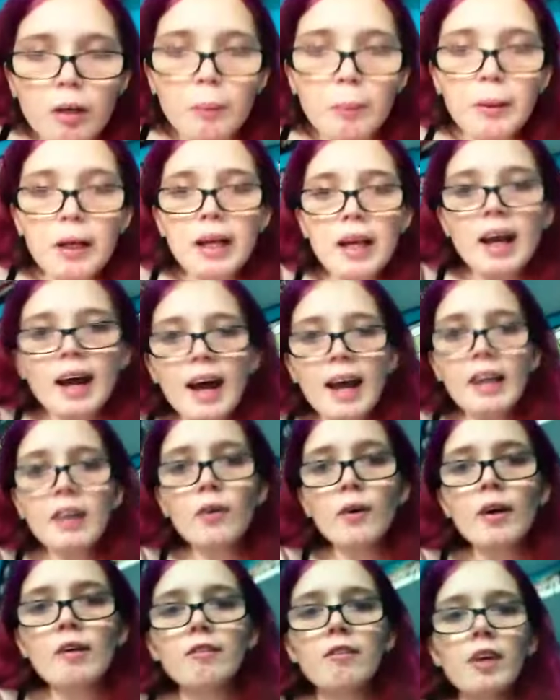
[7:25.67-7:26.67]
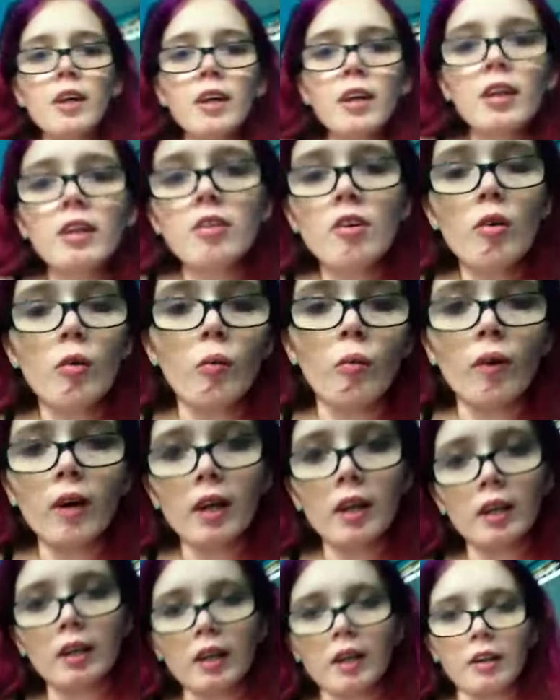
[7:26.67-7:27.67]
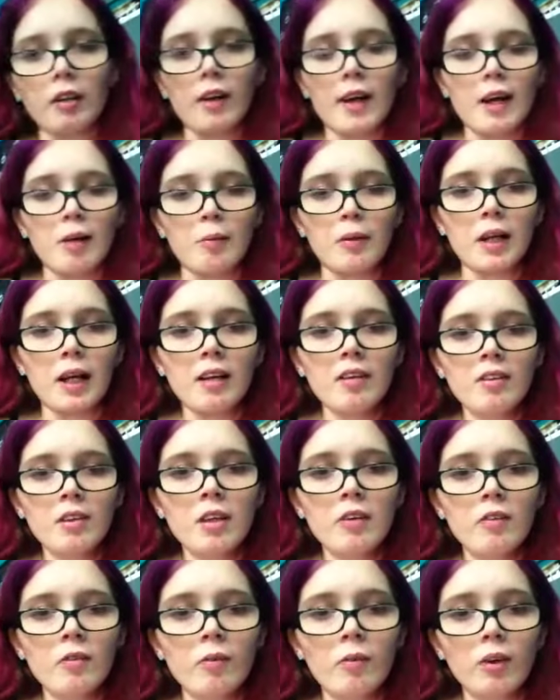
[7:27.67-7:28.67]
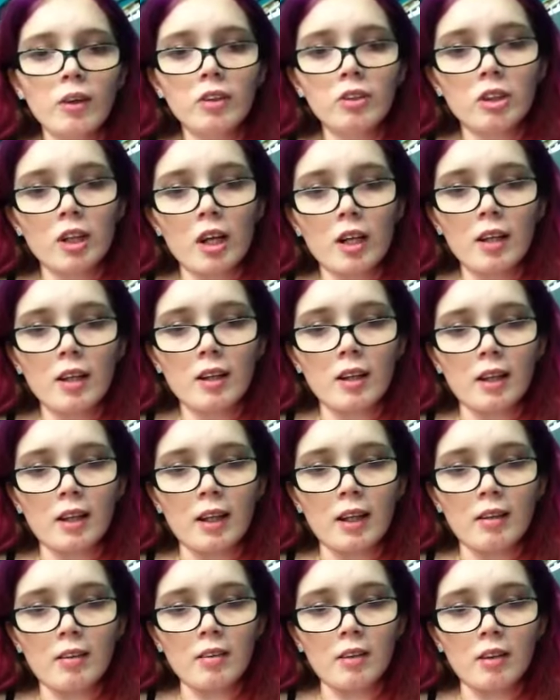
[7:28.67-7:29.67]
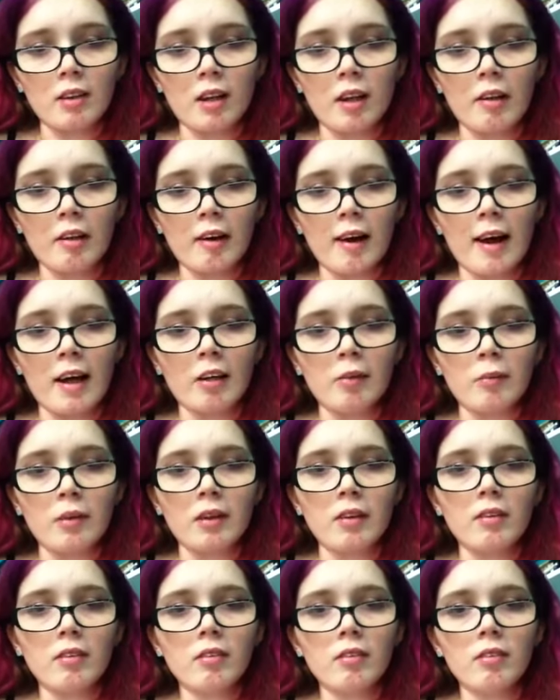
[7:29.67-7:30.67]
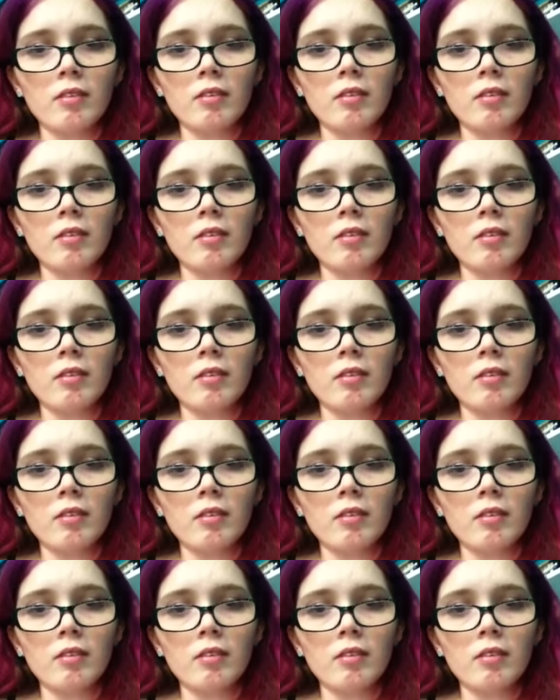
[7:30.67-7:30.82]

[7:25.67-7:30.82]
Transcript: but I quite frankly don't want another admin. I didn't even want Jonathan as another admin.